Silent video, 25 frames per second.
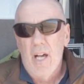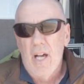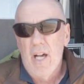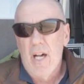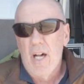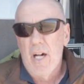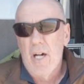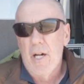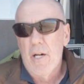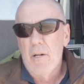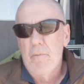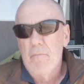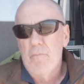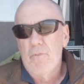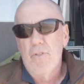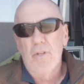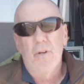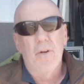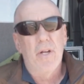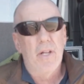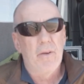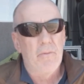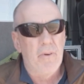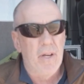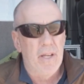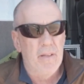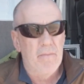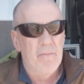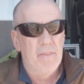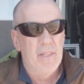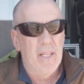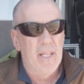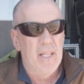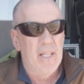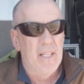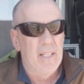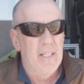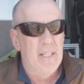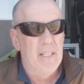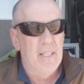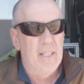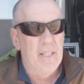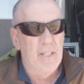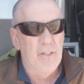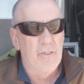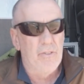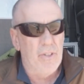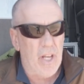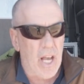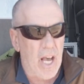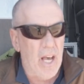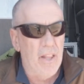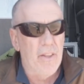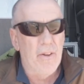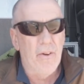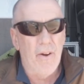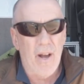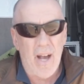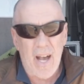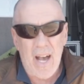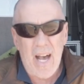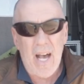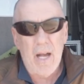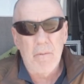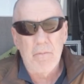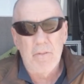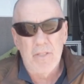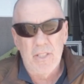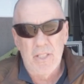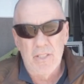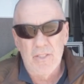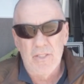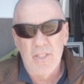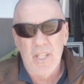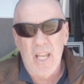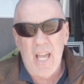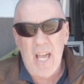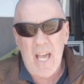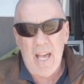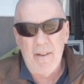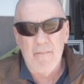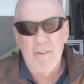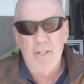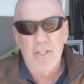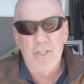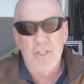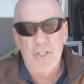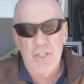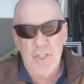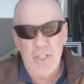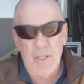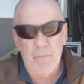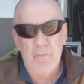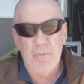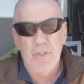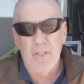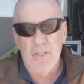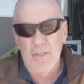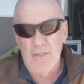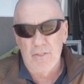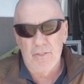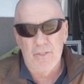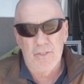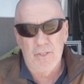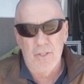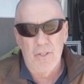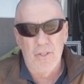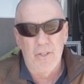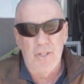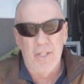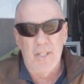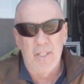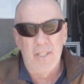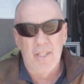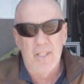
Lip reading: So anyway, there's other options to have it shipped to the store.